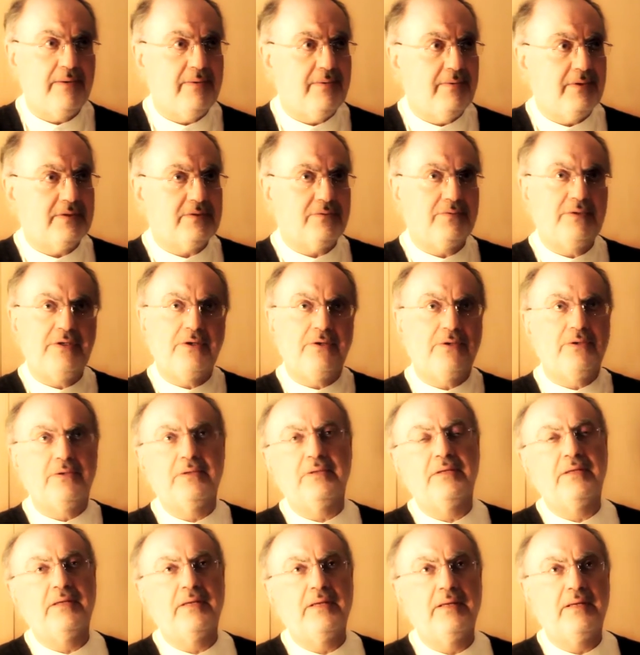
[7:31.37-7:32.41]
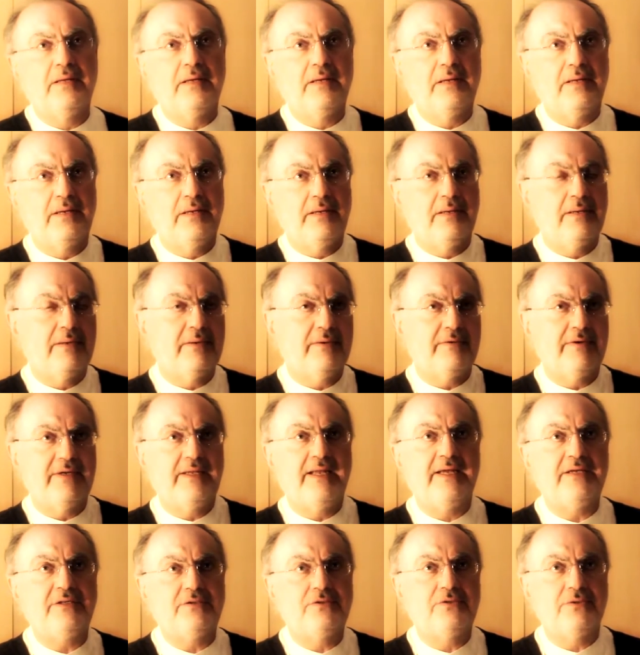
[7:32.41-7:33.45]
what we all
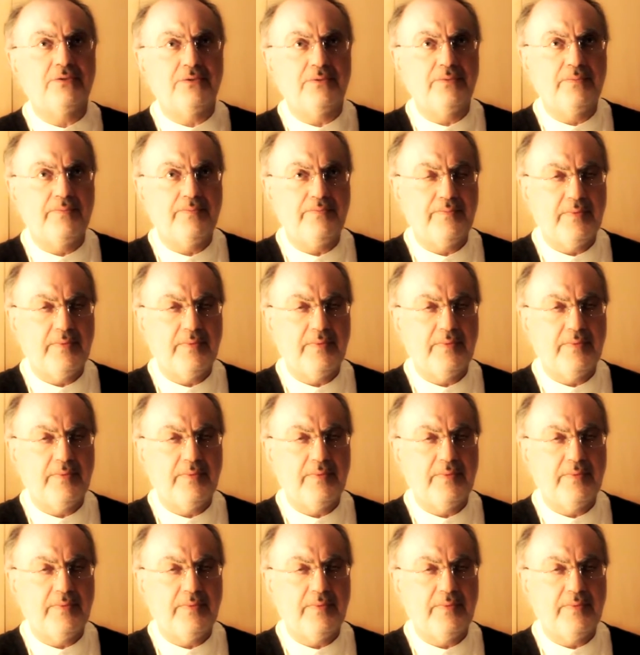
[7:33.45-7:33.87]
relate to.